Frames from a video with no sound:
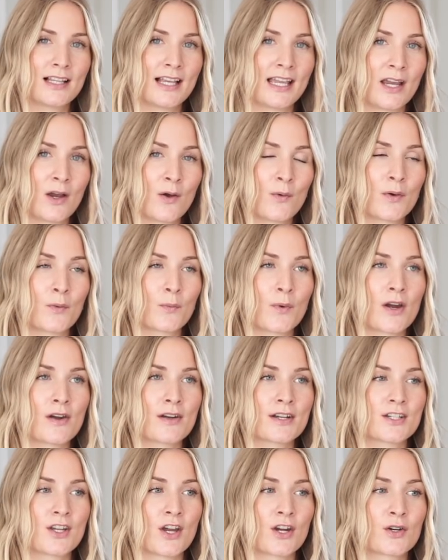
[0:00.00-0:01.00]
layer when
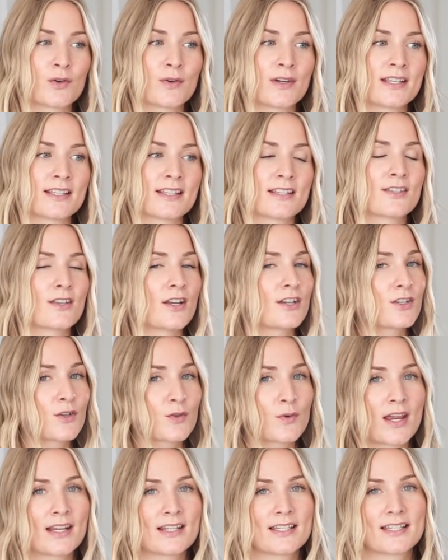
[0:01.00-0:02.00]
wearing dungarees is such a
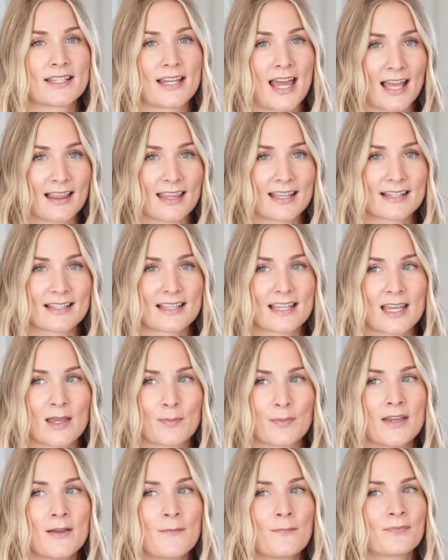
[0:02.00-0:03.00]
great styling
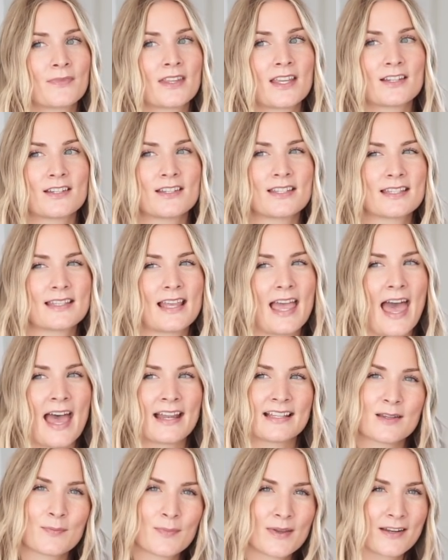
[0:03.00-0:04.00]
tip. Just
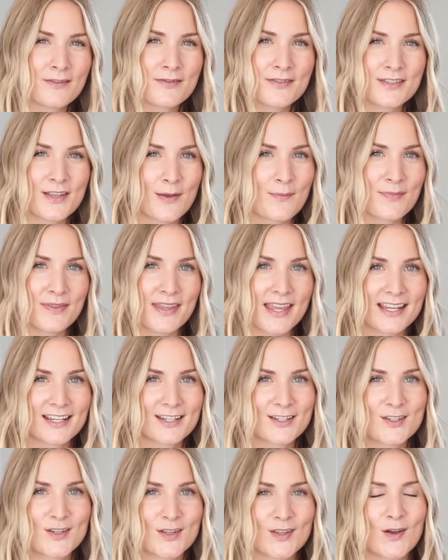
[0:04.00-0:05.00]
adds a bit of
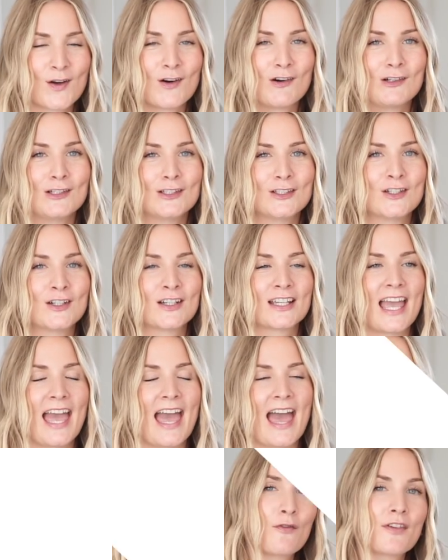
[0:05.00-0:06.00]
something to the whole
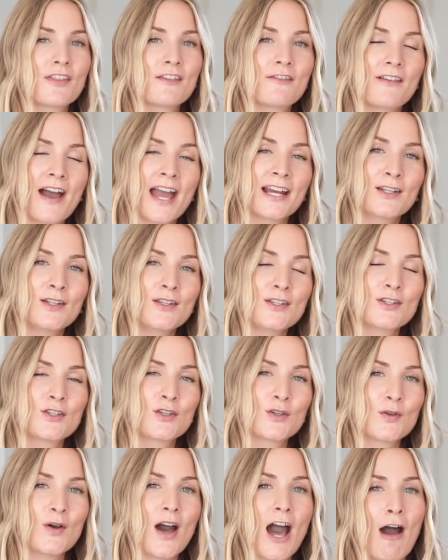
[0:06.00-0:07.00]
look. So for the final
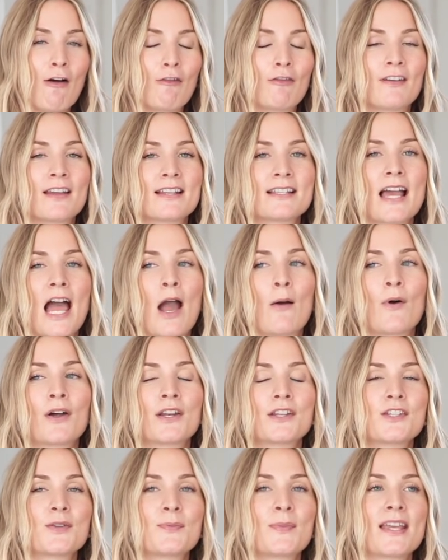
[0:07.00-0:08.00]
two outfits, I
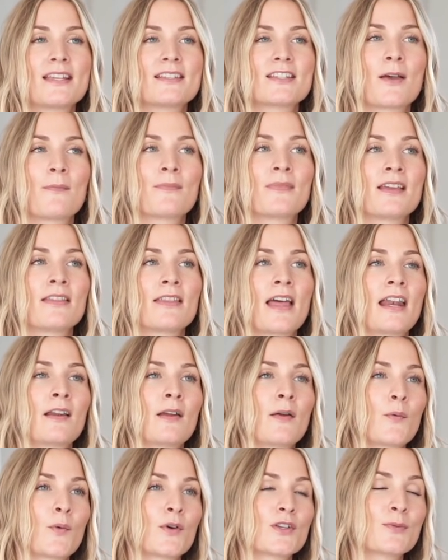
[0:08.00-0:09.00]
wanted to make something
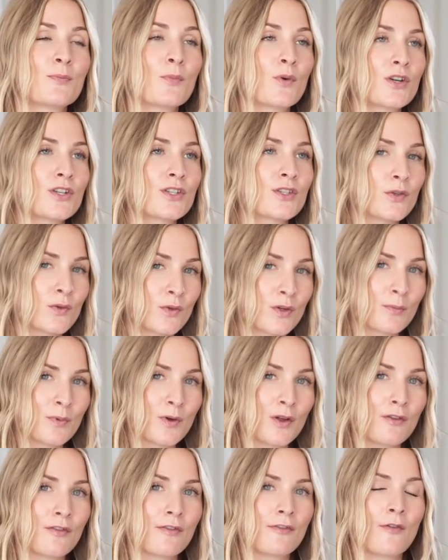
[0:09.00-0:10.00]
that was more
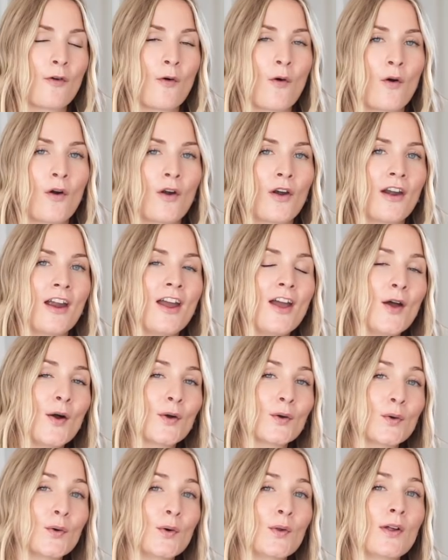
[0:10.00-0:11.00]
suitable for
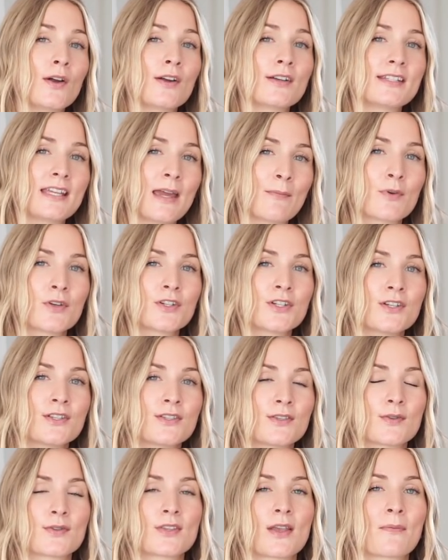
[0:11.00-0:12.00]
cooler
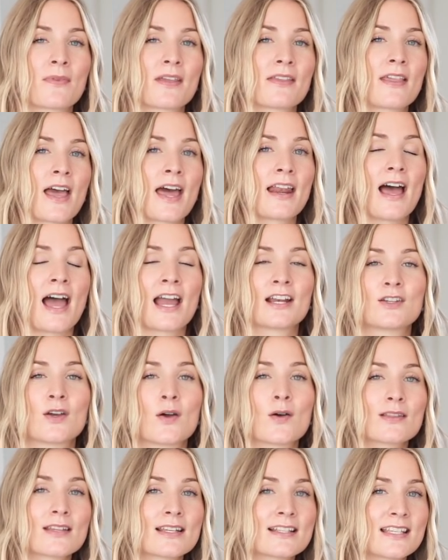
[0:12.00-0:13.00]
temperatures, so something that I
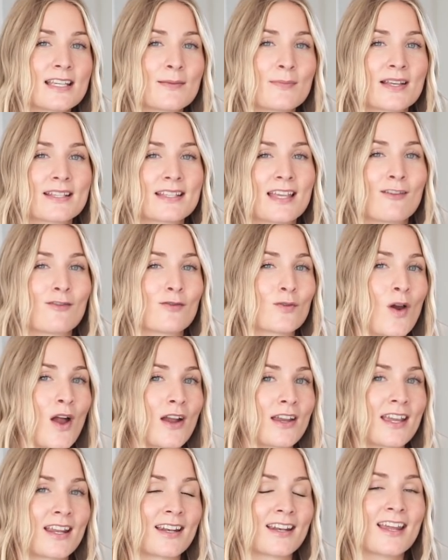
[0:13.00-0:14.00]
totally see myself
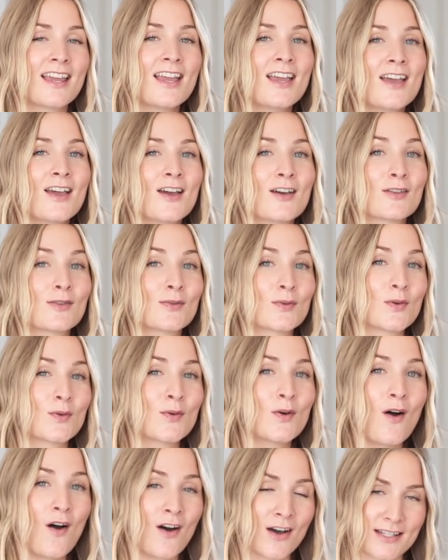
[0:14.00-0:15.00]
rocking
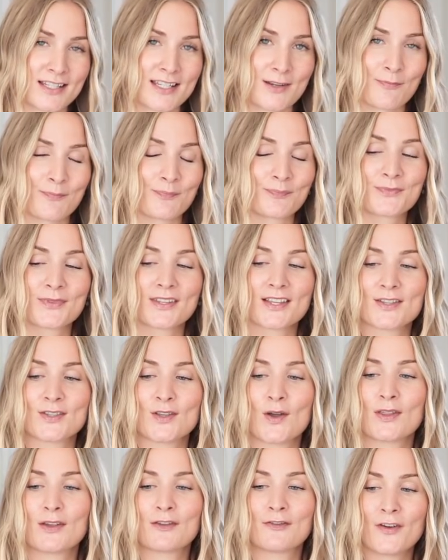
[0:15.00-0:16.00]
through autumn.
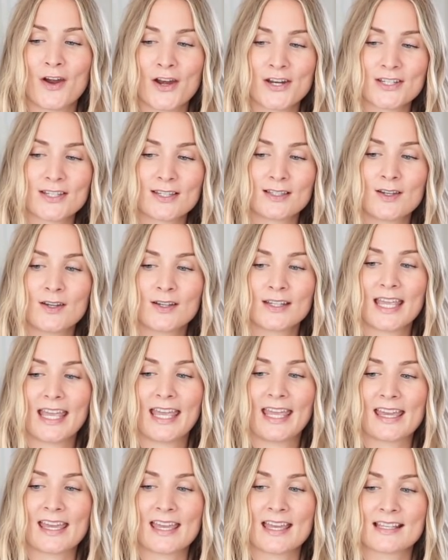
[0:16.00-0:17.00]
So the first look
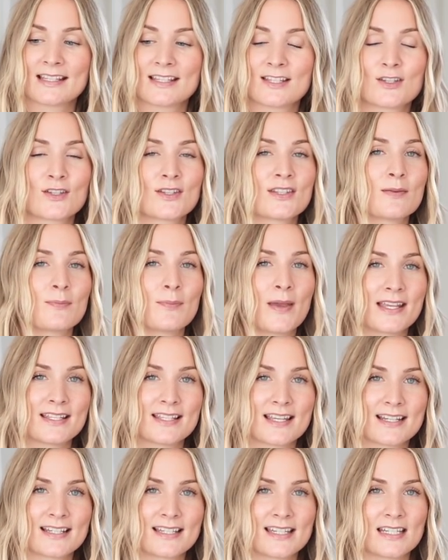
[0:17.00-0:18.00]
is just a basic